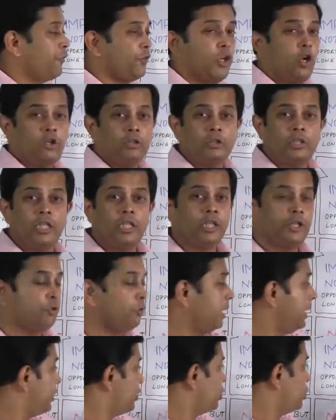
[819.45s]
don't think you
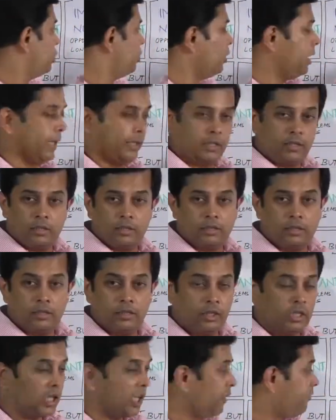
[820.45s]
need to do it,
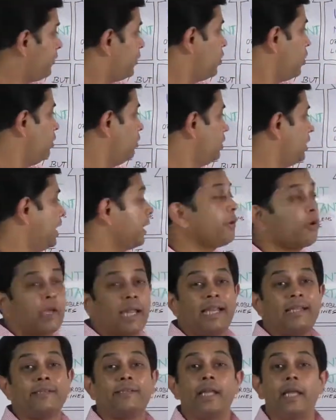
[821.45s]
if you don't think you
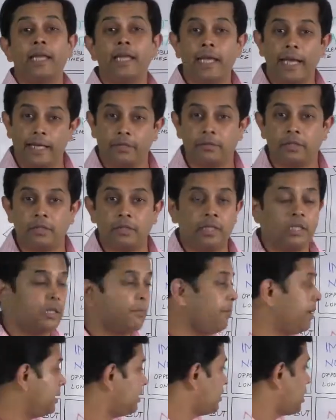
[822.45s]
can delegate it, then
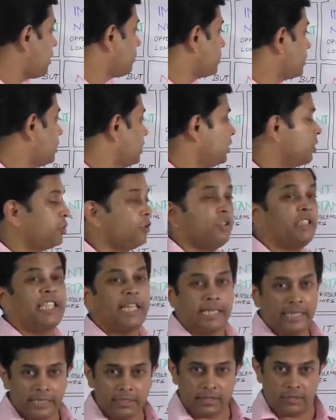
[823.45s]
the best option is to
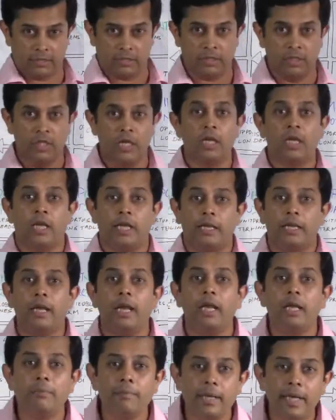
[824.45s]
delete it.
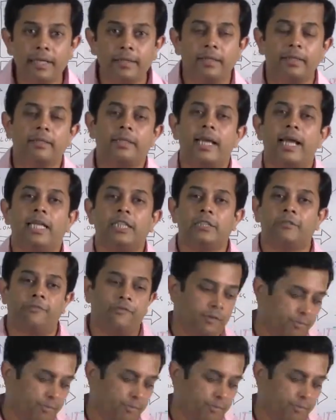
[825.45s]
Eliminate the task